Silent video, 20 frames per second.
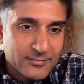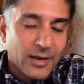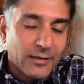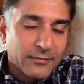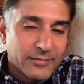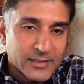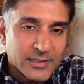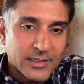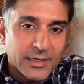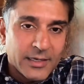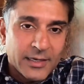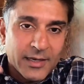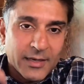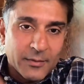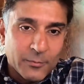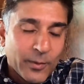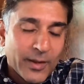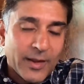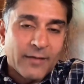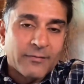
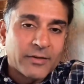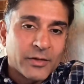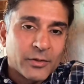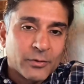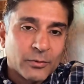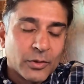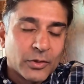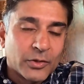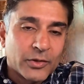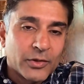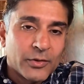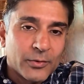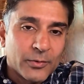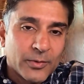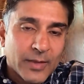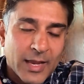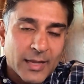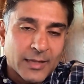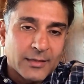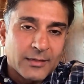obviously, whenever you look to
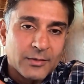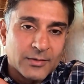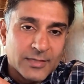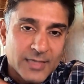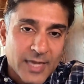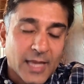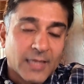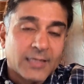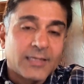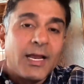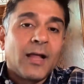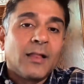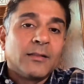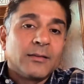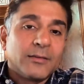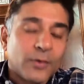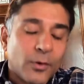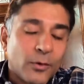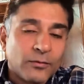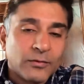do that, you take
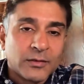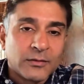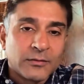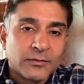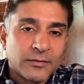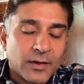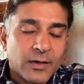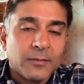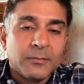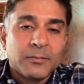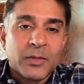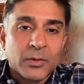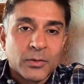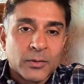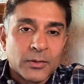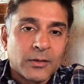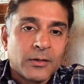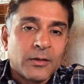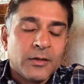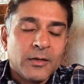talent over from
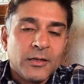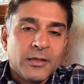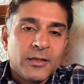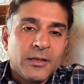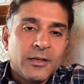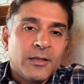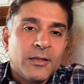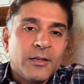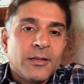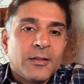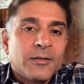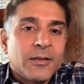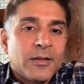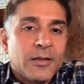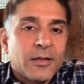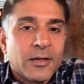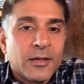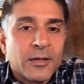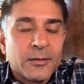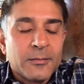your
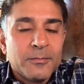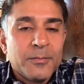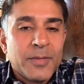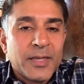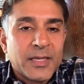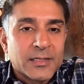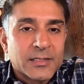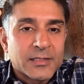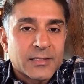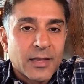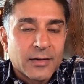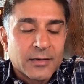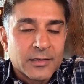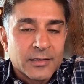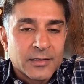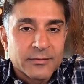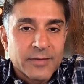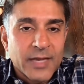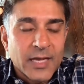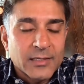biggest
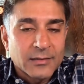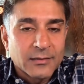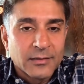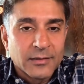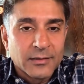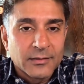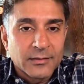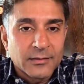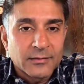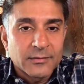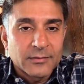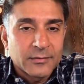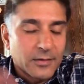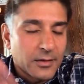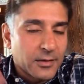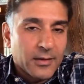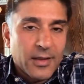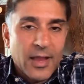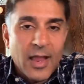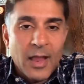centers of excellence,
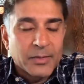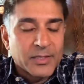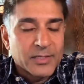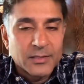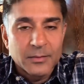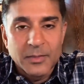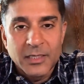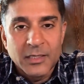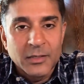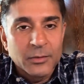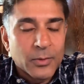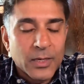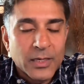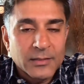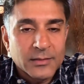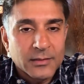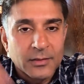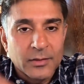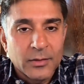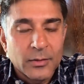happens to be
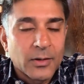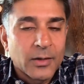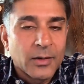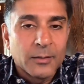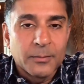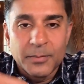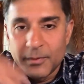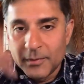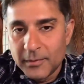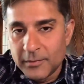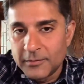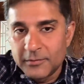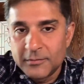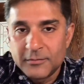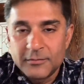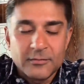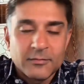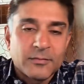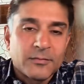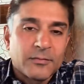US and Europe, and
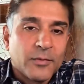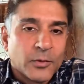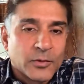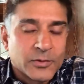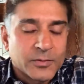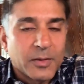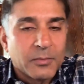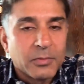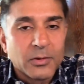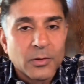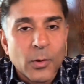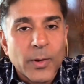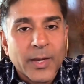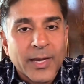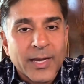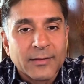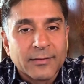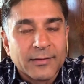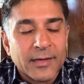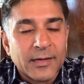those people
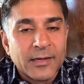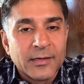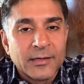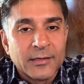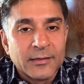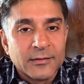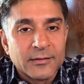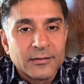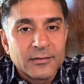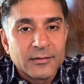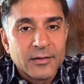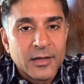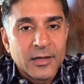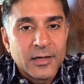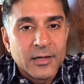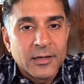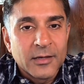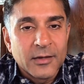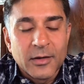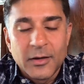going out there and,
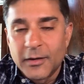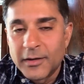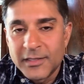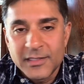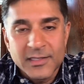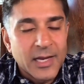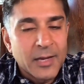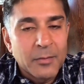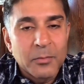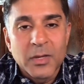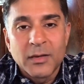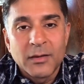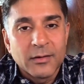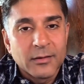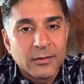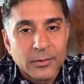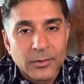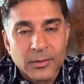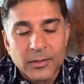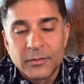on
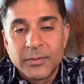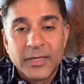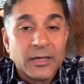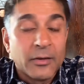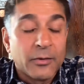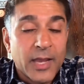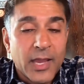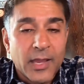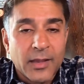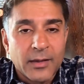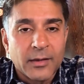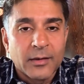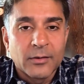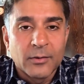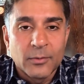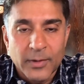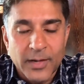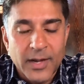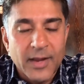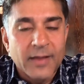assignment or relocating
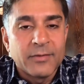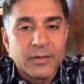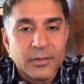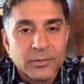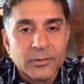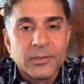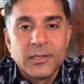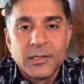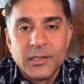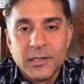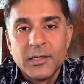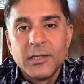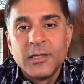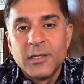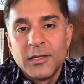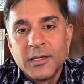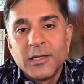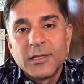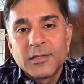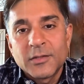or what have you.
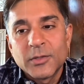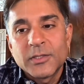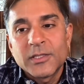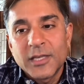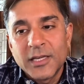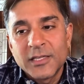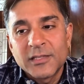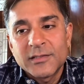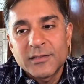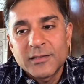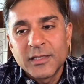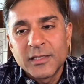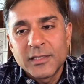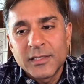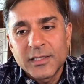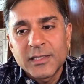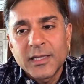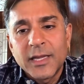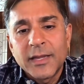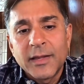So it's
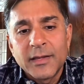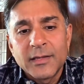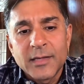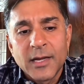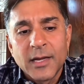exciting